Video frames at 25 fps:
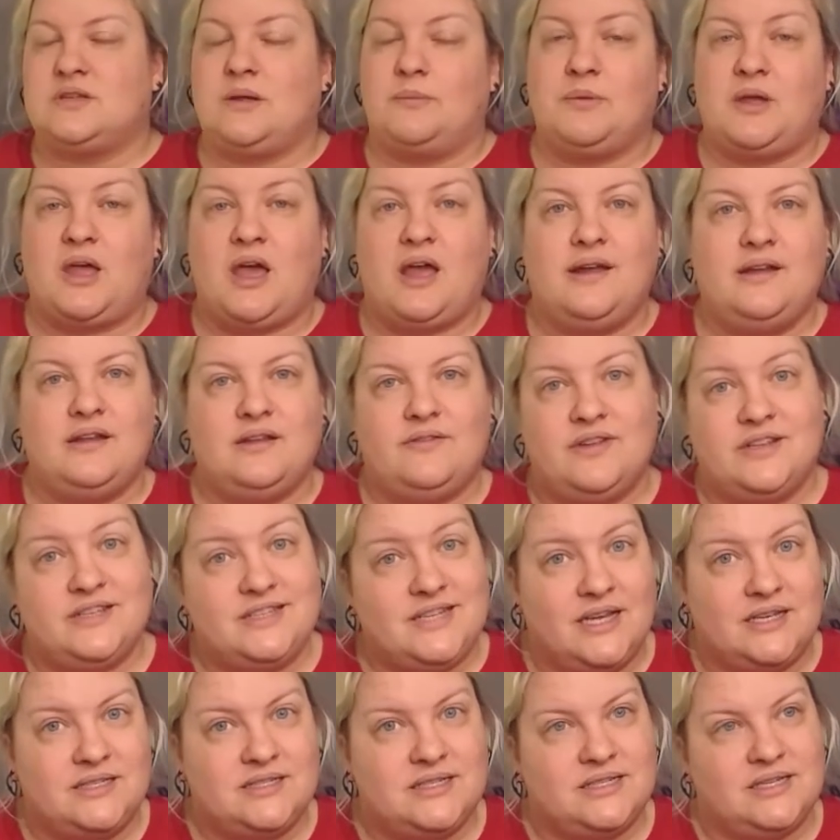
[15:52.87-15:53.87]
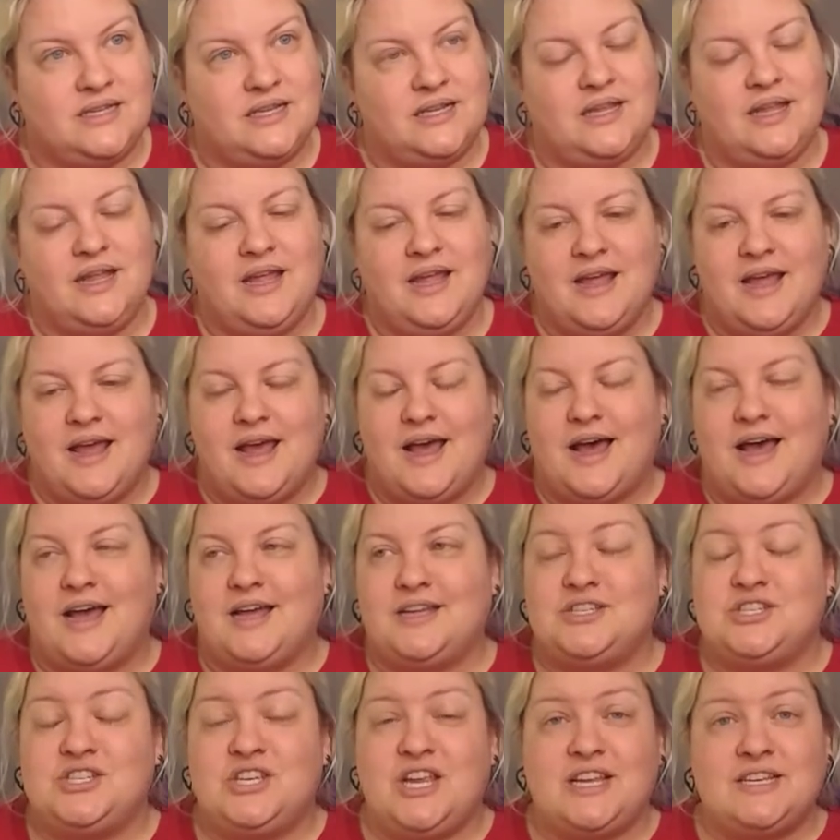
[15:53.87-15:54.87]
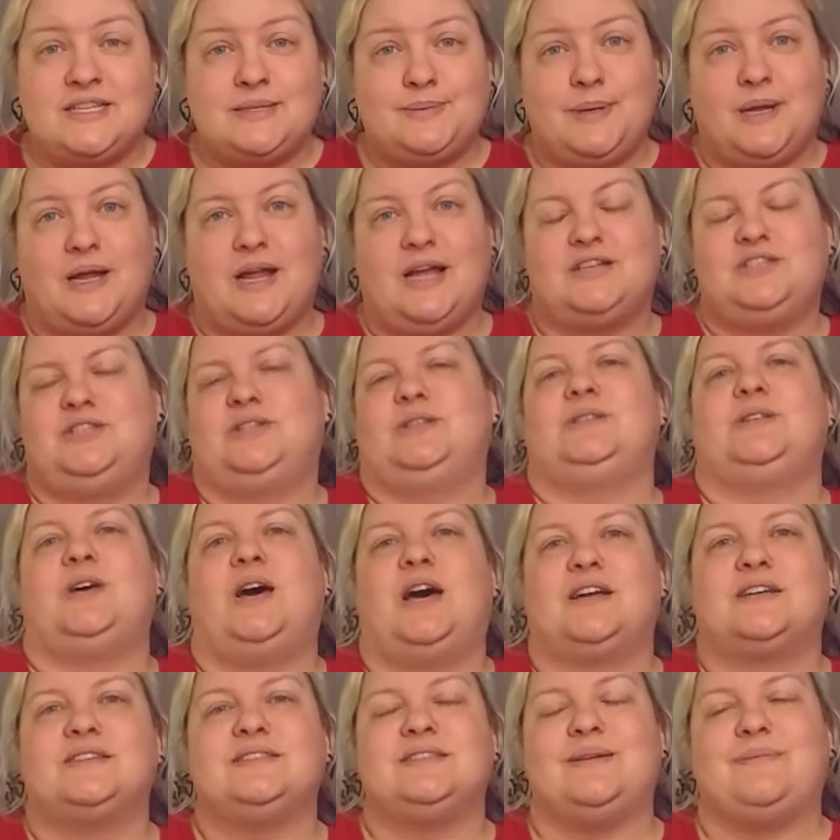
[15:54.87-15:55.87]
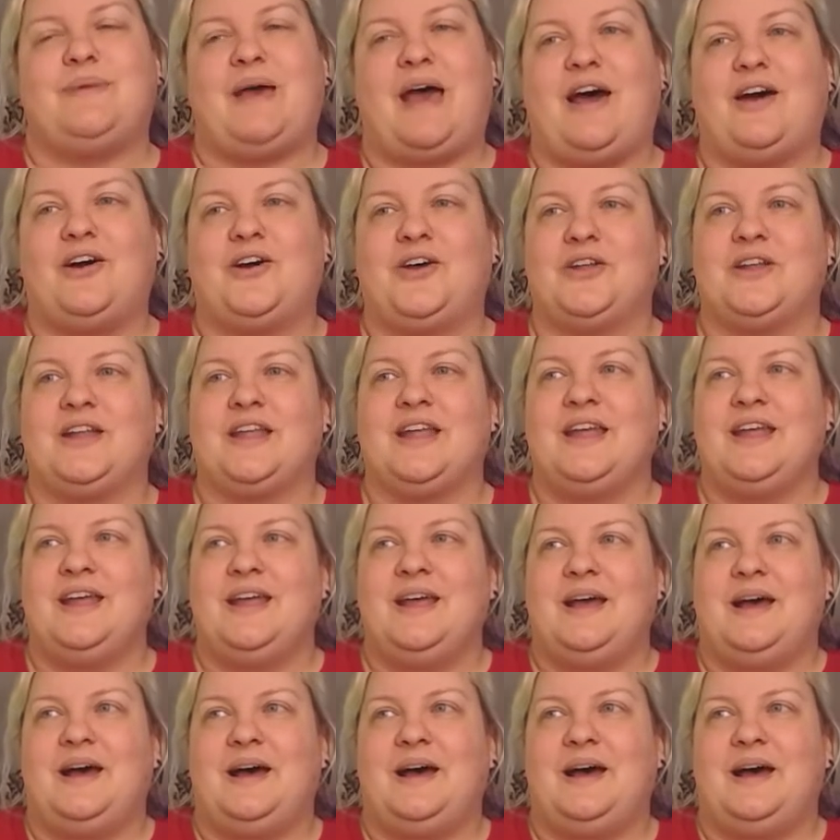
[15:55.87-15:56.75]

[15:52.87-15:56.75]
some kind of intestine. Shakespeare actually talks about,